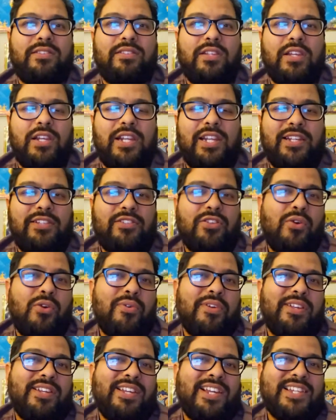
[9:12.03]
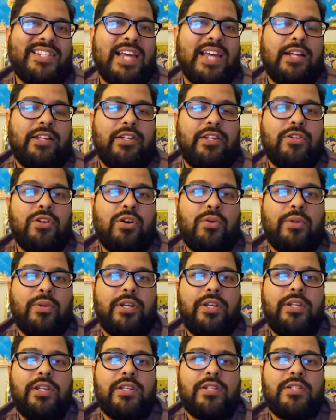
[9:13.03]
they don't exactly know what
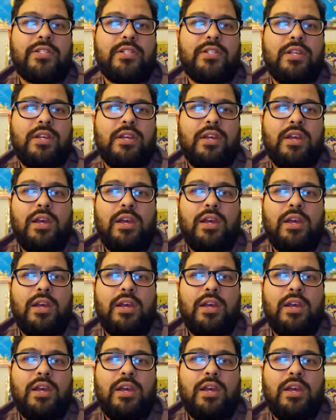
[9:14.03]
it is.